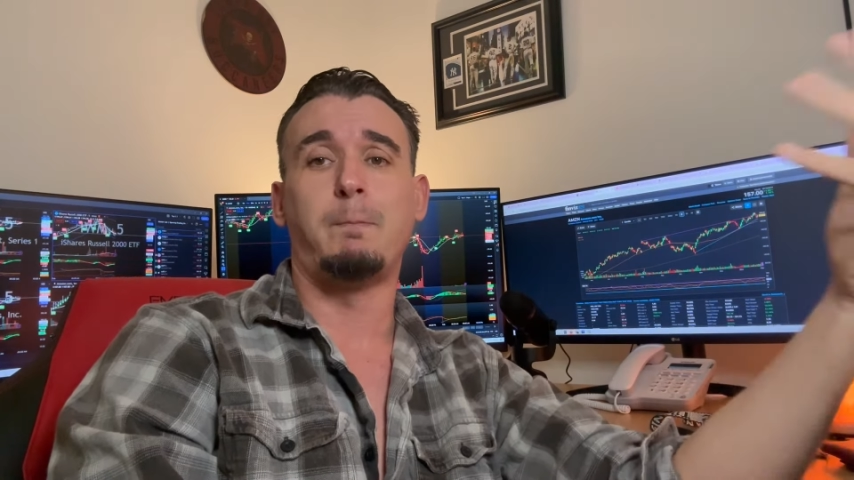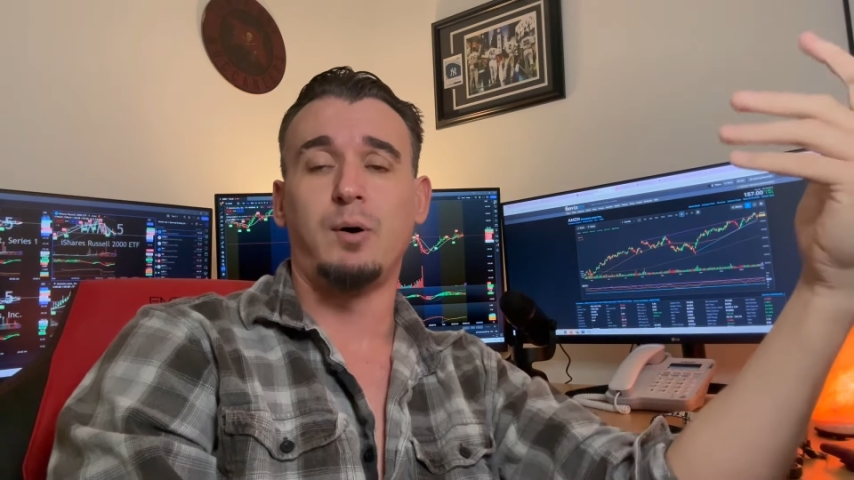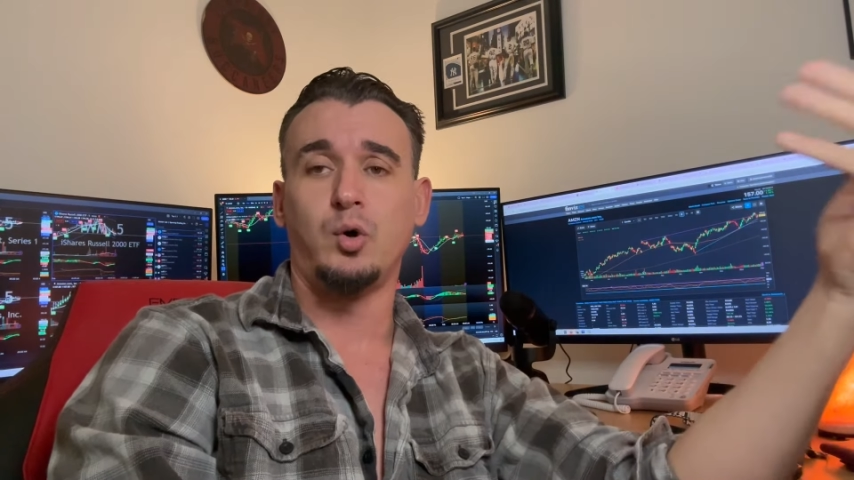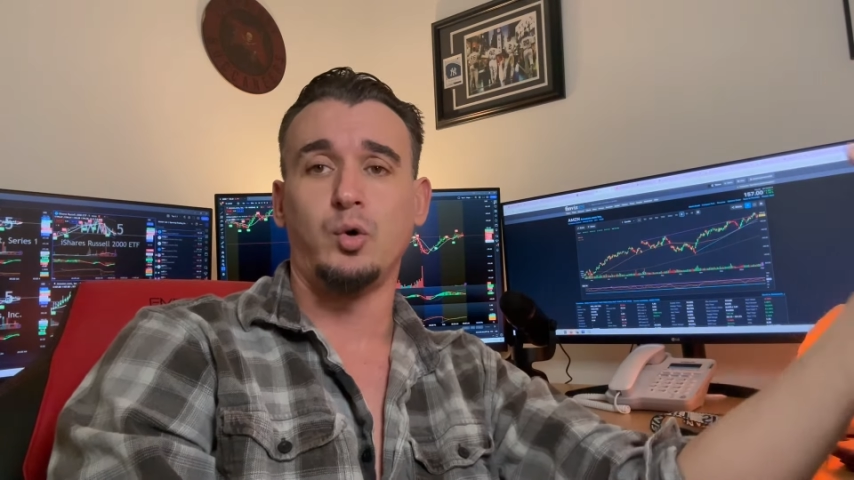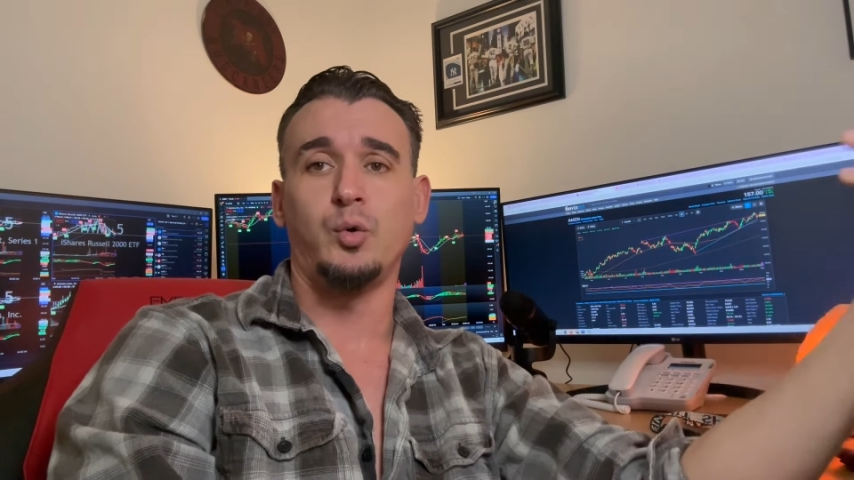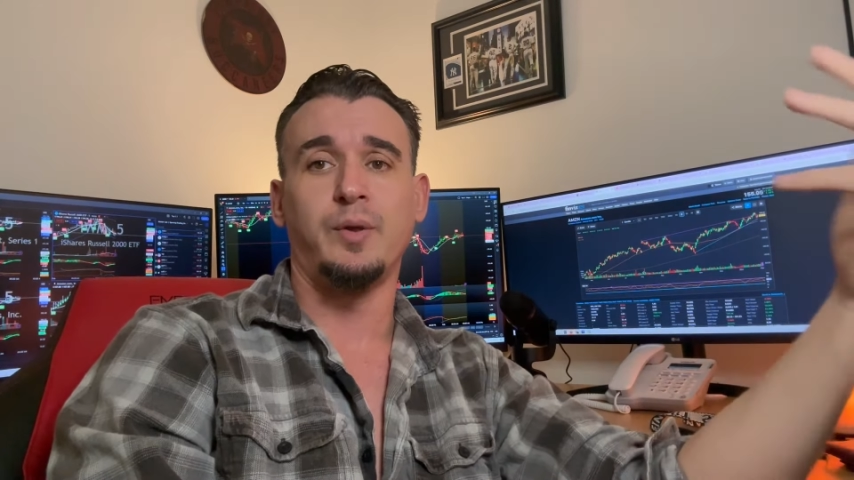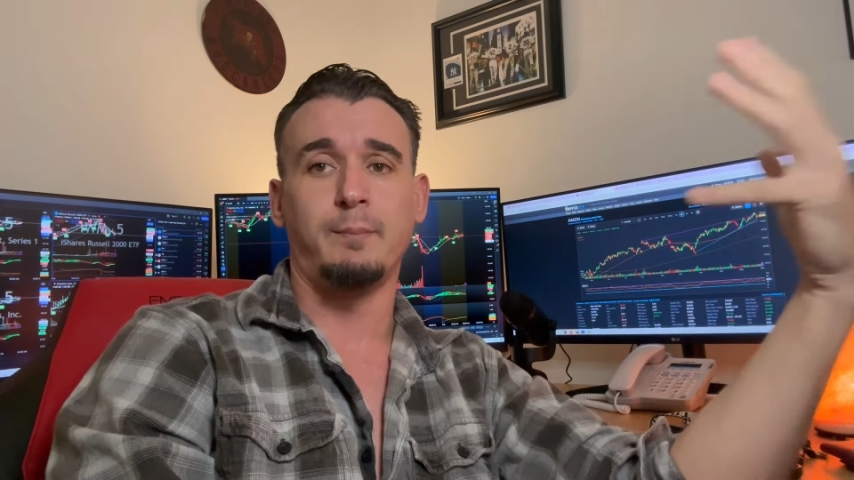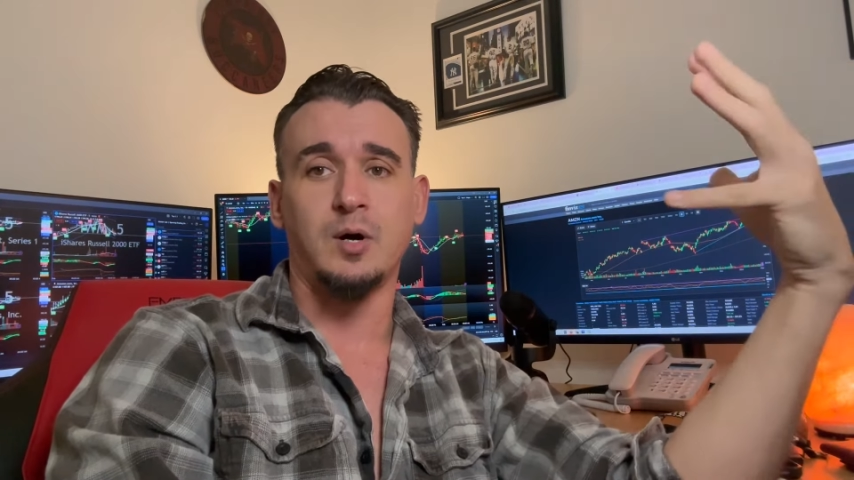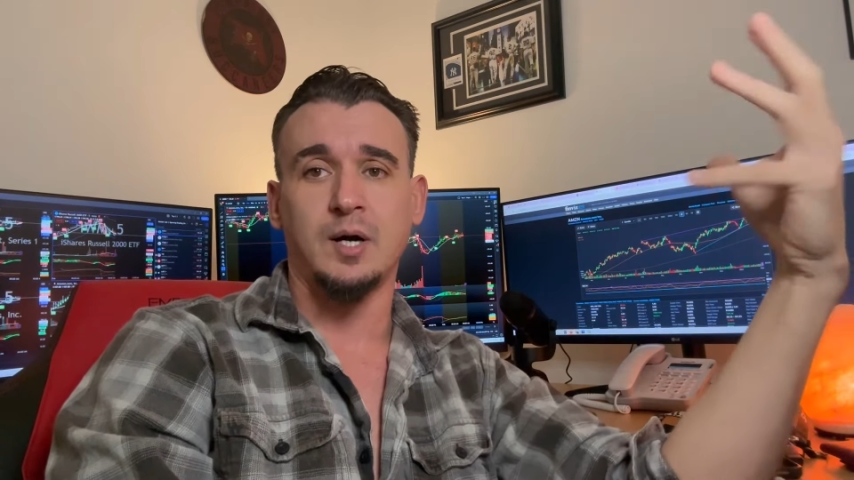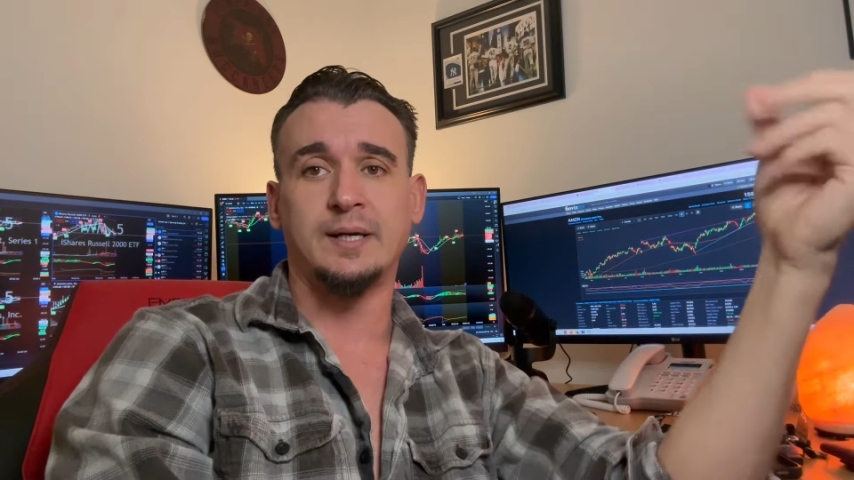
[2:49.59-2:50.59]
pull the
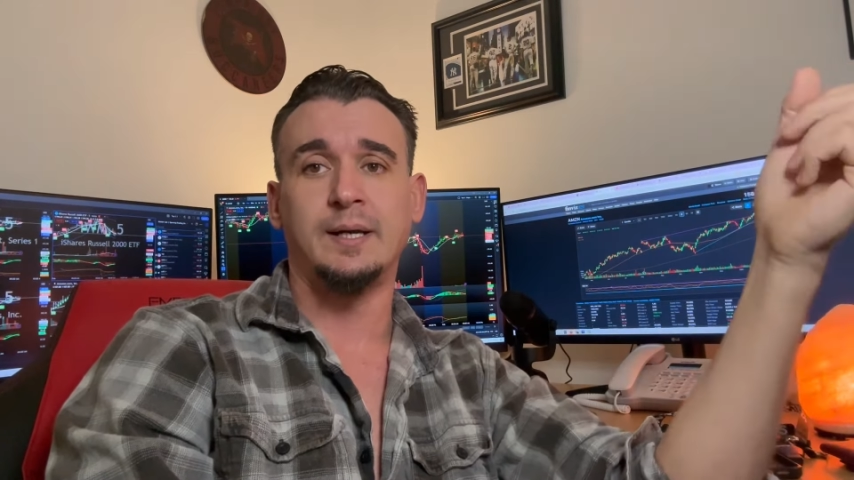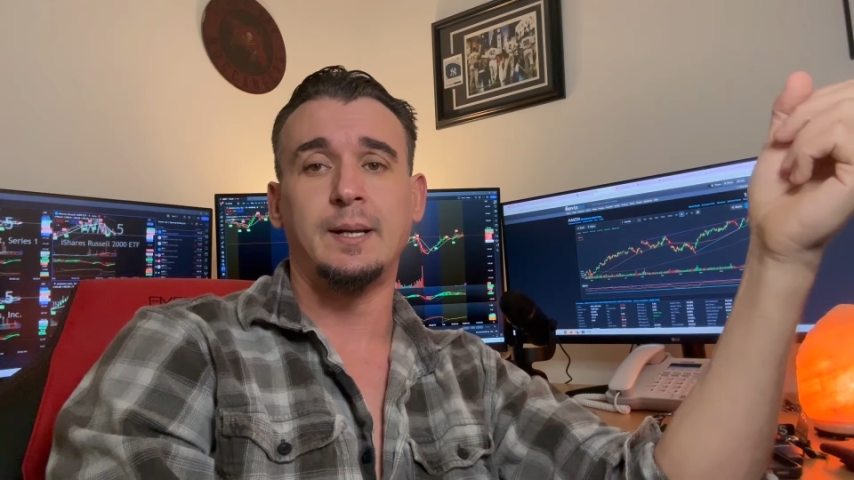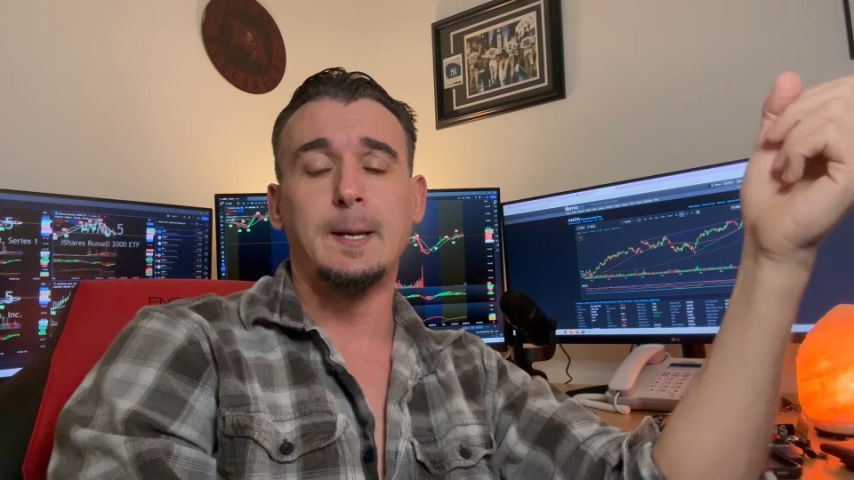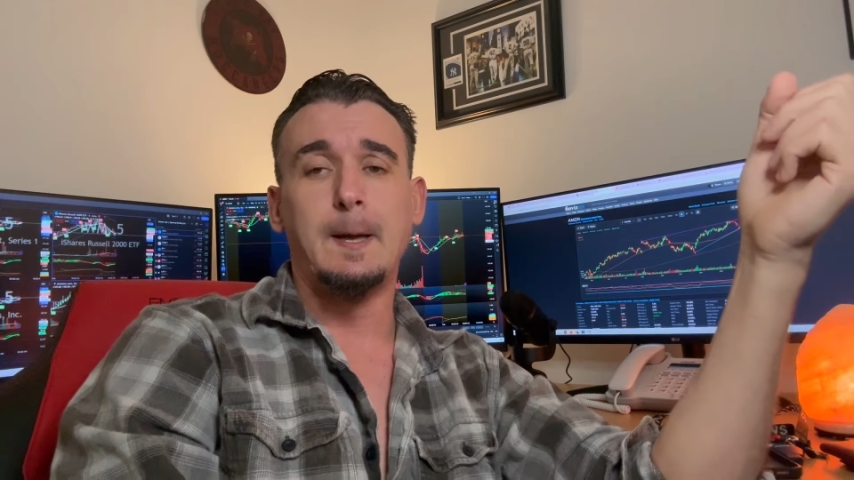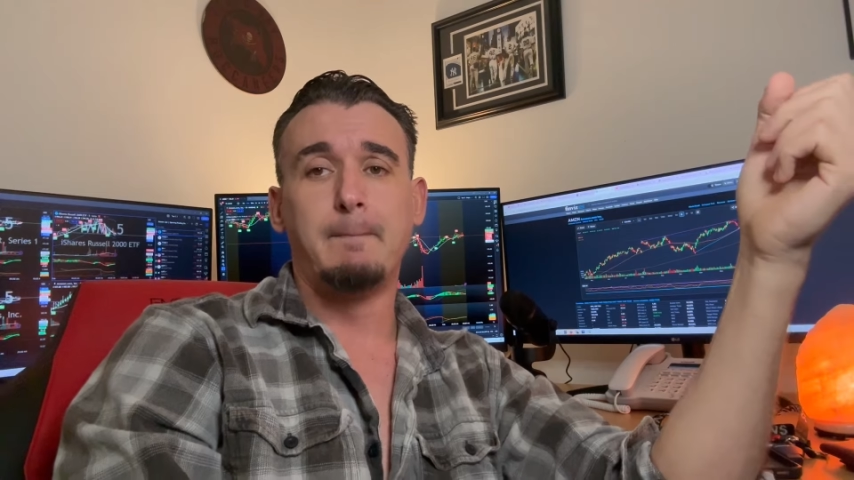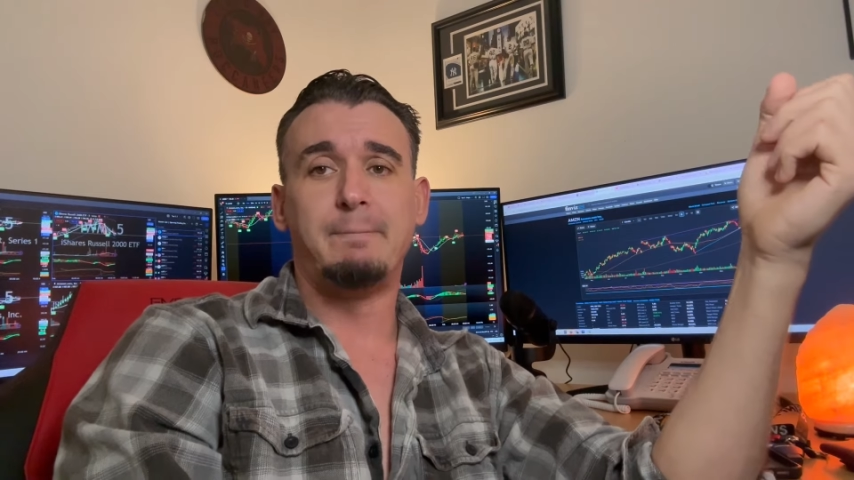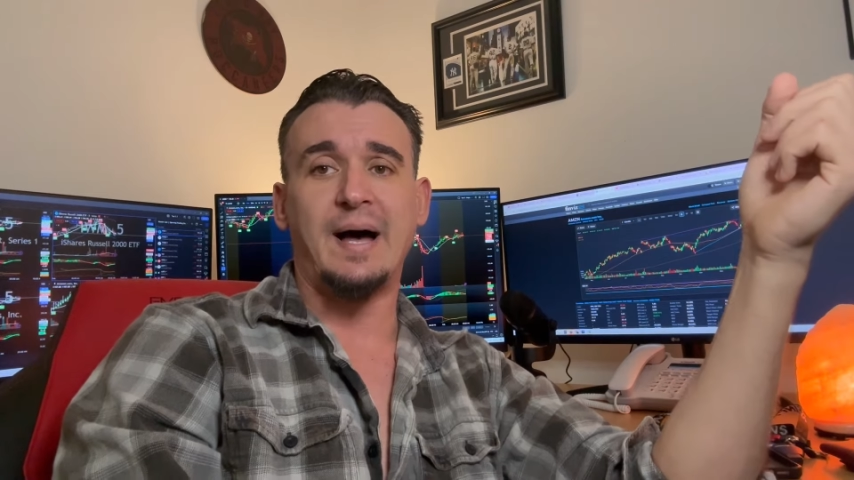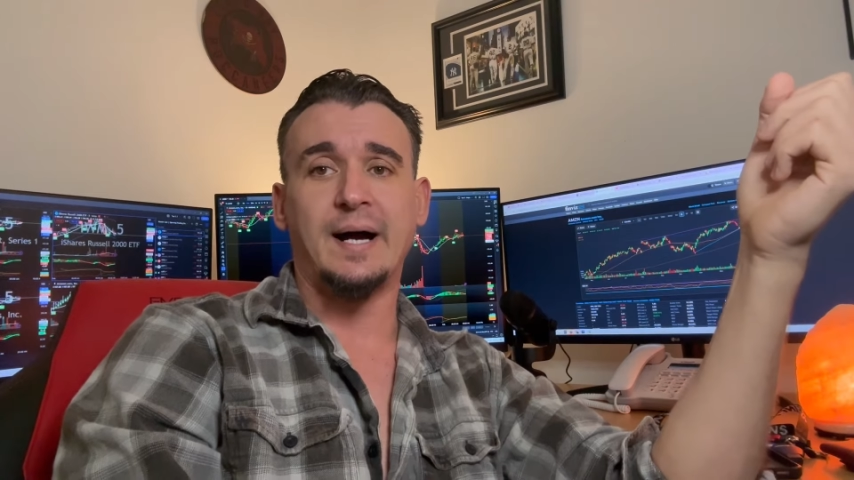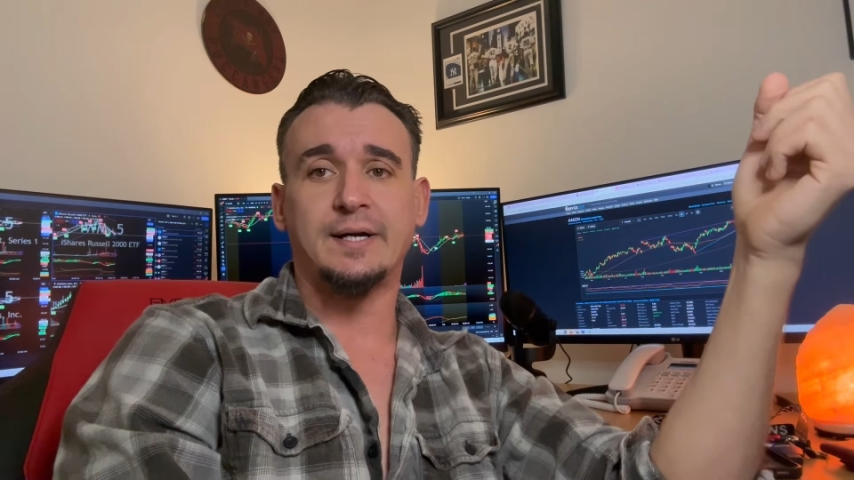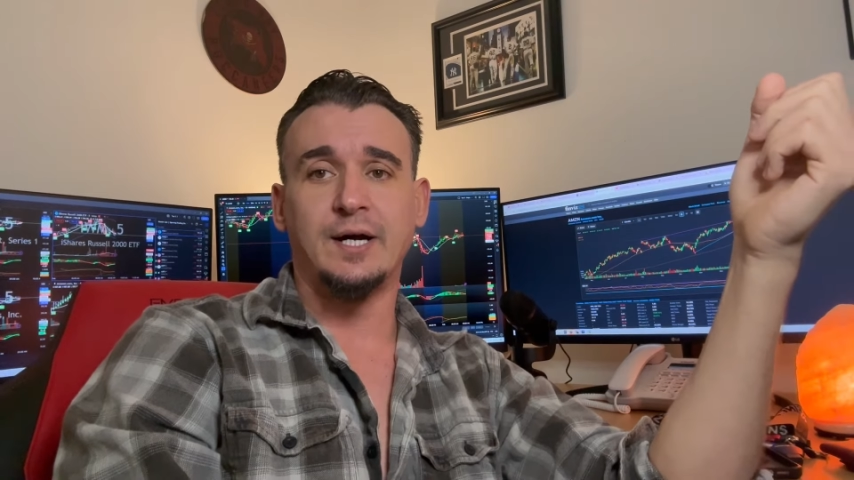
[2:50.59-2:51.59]
market
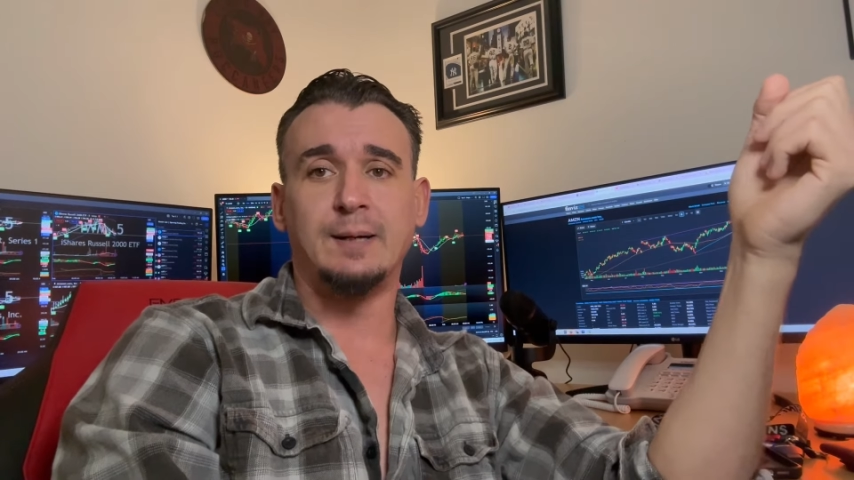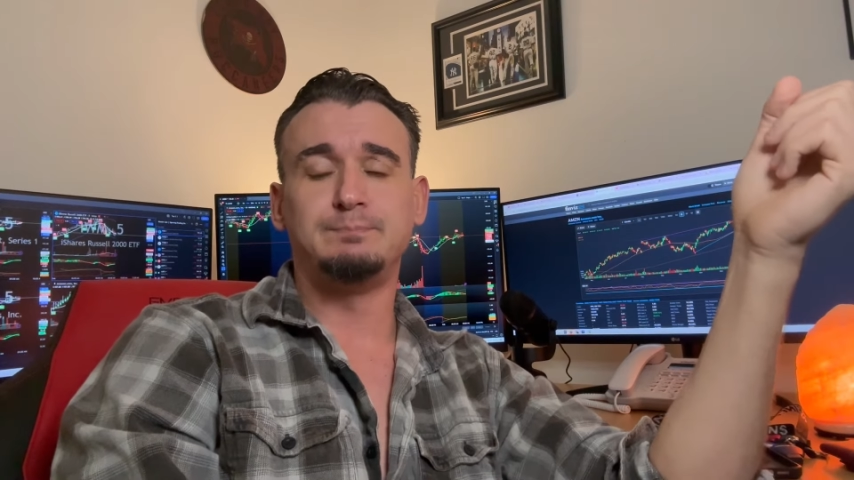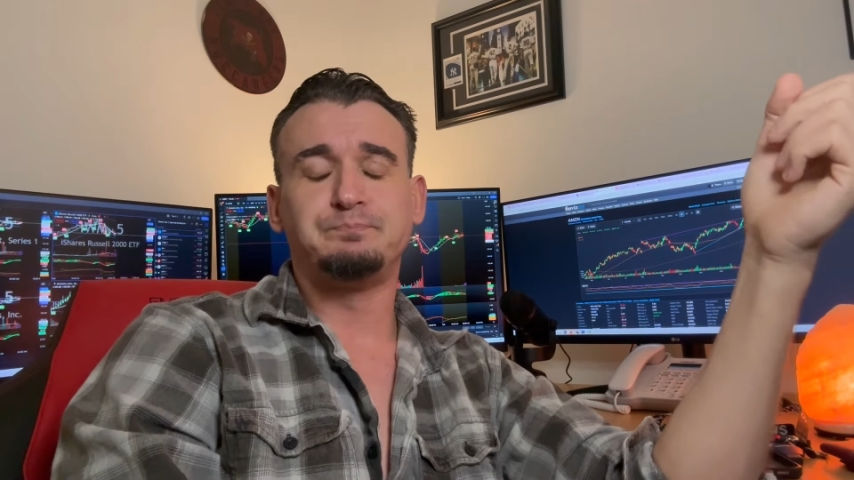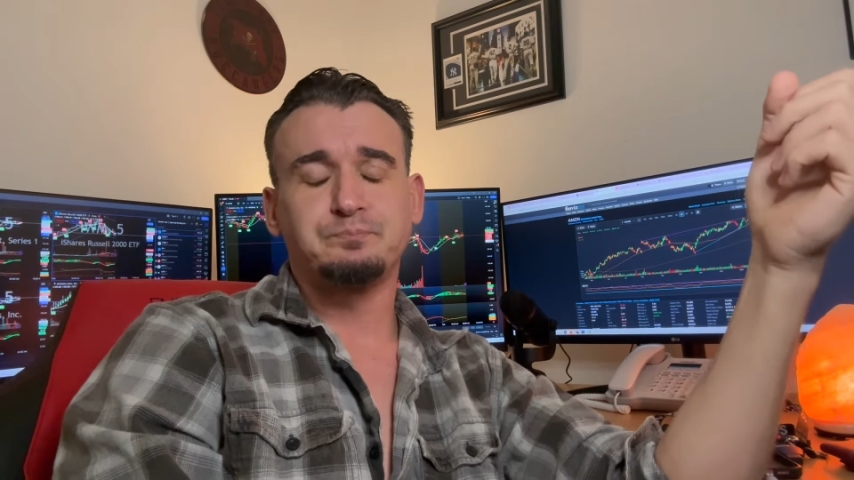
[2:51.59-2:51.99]
back up,